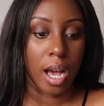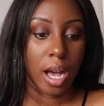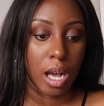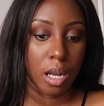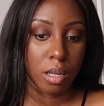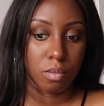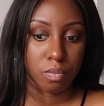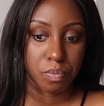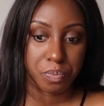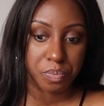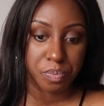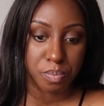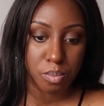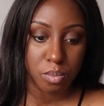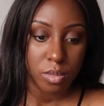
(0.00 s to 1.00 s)

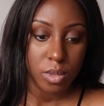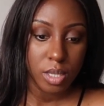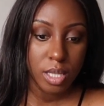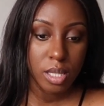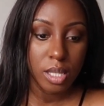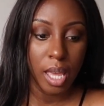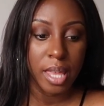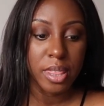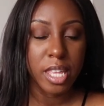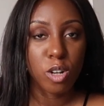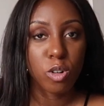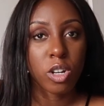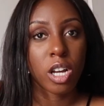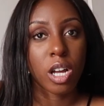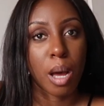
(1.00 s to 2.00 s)
and
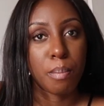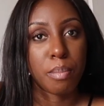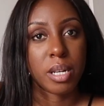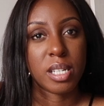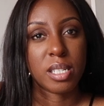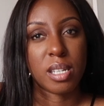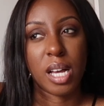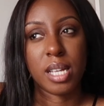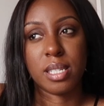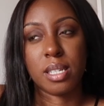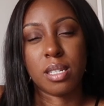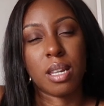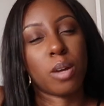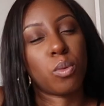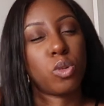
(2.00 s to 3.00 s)
then look at company
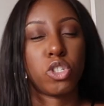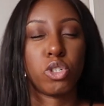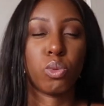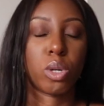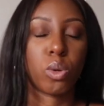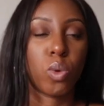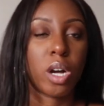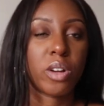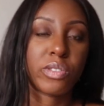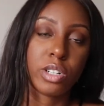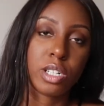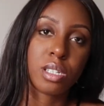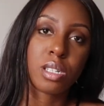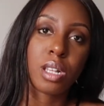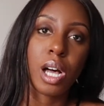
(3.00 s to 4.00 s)
sizes. Like, would you want to work for
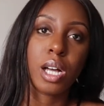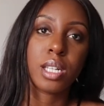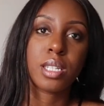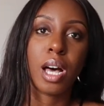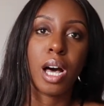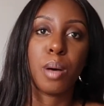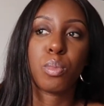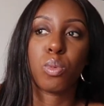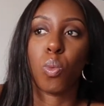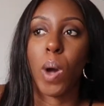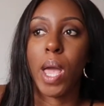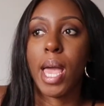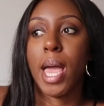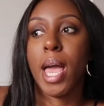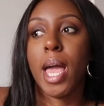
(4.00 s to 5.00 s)
a startup
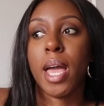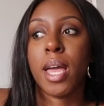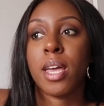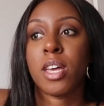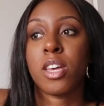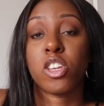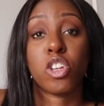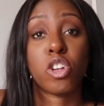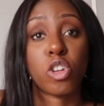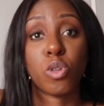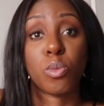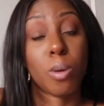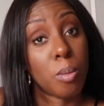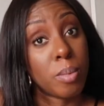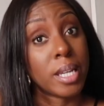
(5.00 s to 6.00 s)
where, you know,
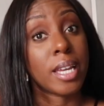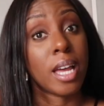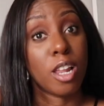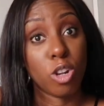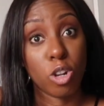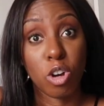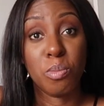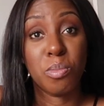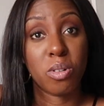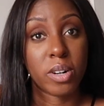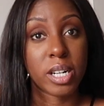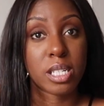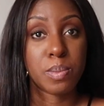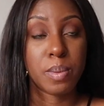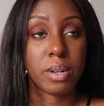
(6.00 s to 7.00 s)
you'll probably get a lot more
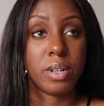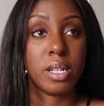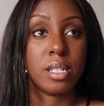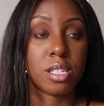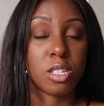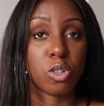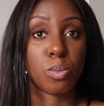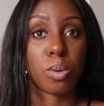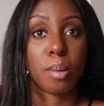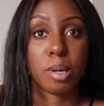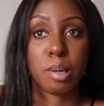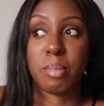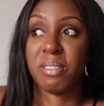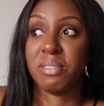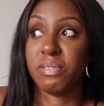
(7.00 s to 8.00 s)
experience and you'll
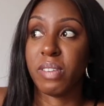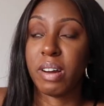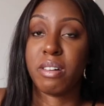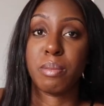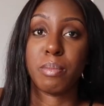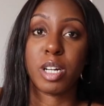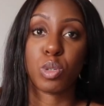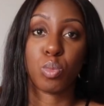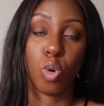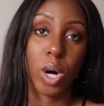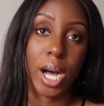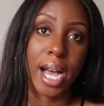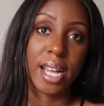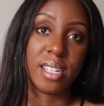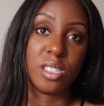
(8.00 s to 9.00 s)
probably be very much
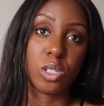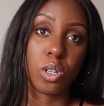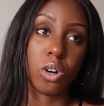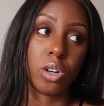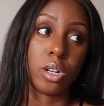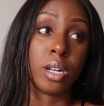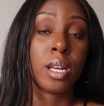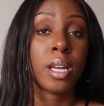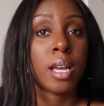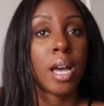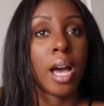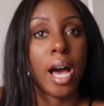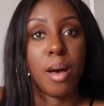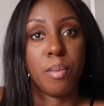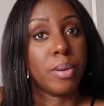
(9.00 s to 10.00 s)
more hands-on,
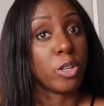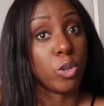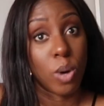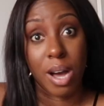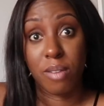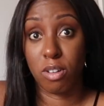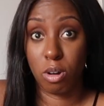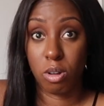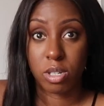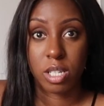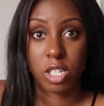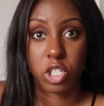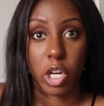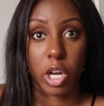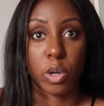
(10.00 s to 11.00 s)
but you'll have a lot
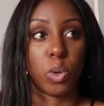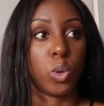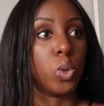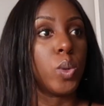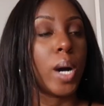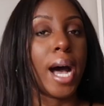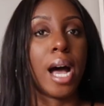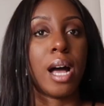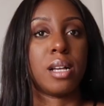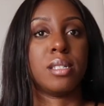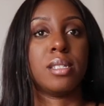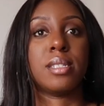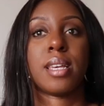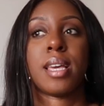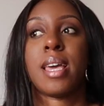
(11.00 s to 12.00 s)
to juggle
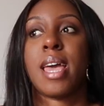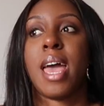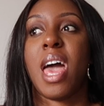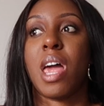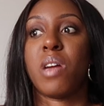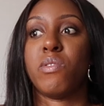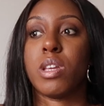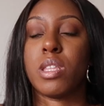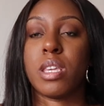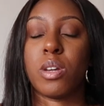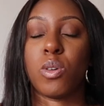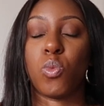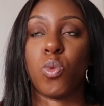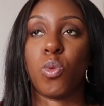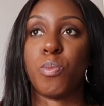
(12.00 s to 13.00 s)
and
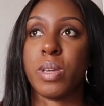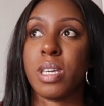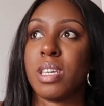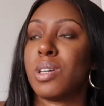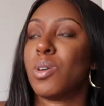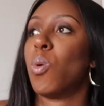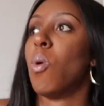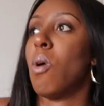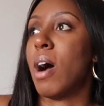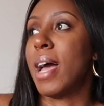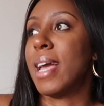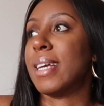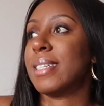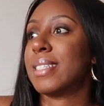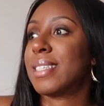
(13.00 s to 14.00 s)
everything will be
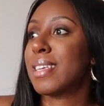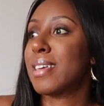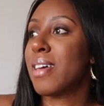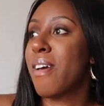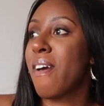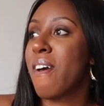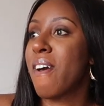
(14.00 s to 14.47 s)
quite,